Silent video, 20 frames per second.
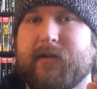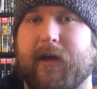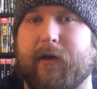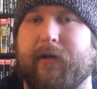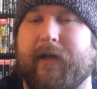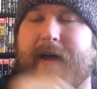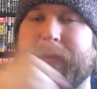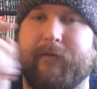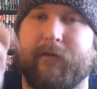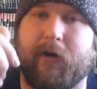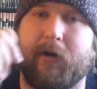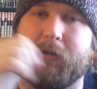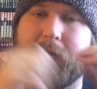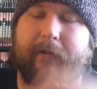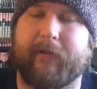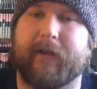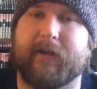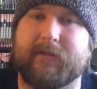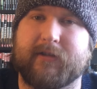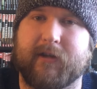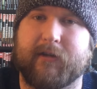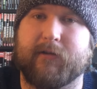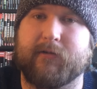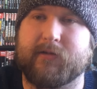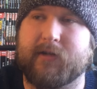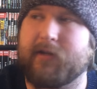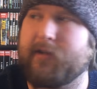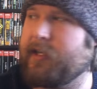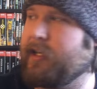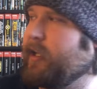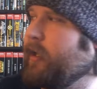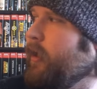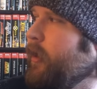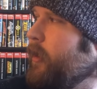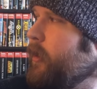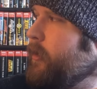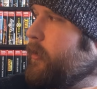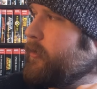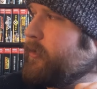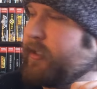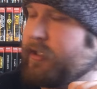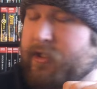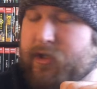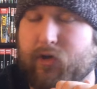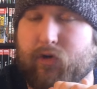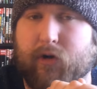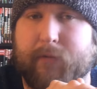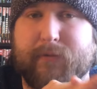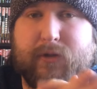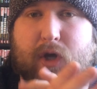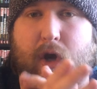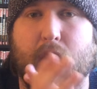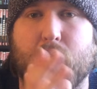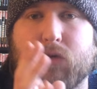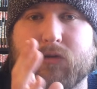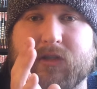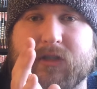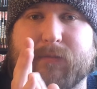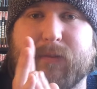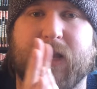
I'll have all the links to those in the descriptions